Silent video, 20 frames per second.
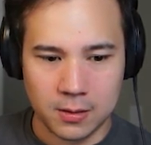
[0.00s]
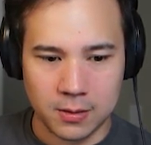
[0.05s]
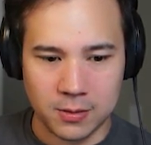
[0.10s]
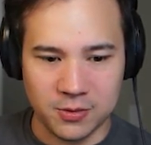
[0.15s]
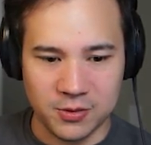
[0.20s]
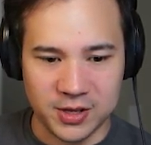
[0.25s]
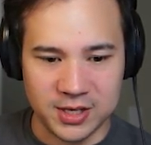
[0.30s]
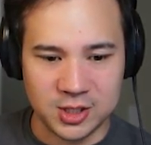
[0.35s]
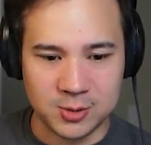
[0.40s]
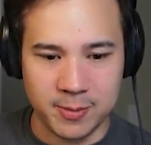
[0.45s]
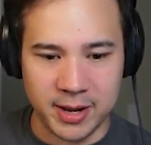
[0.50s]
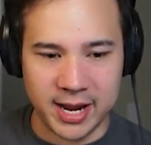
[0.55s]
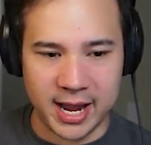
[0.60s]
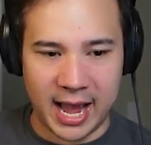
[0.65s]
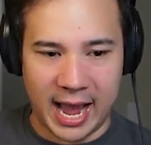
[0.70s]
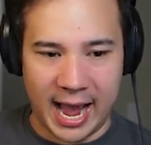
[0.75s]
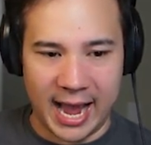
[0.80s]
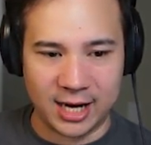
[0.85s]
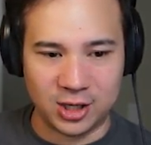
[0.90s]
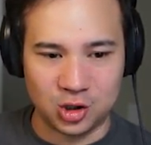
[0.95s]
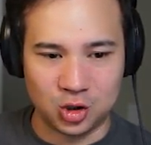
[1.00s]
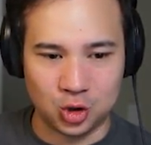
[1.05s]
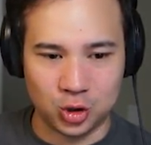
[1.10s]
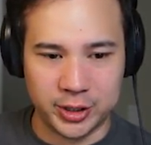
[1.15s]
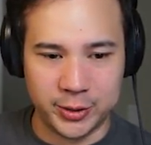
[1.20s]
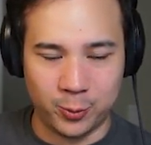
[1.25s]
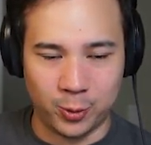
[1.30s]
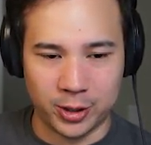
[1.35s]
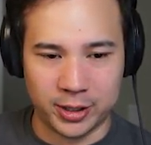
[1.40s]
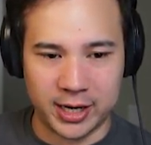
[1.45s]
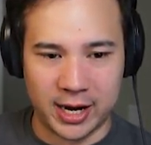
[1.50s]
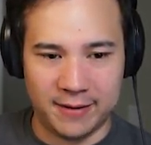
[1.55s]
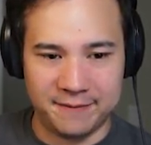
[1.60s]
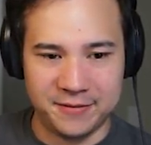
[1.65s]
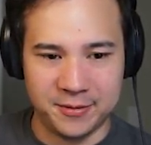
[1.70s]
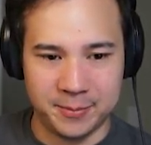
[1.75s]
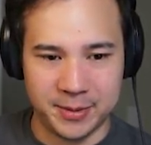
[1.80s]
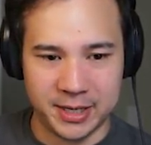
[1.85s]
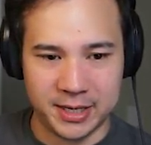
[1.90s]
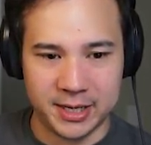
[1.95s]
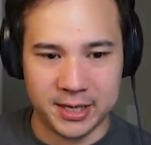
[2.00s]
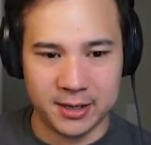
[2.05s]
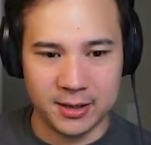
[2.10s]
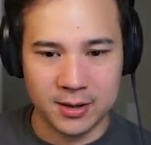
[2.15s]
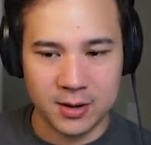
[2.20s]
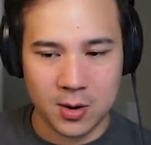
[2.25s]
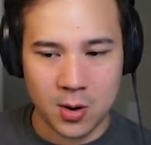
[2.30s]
This may actually work out for me here.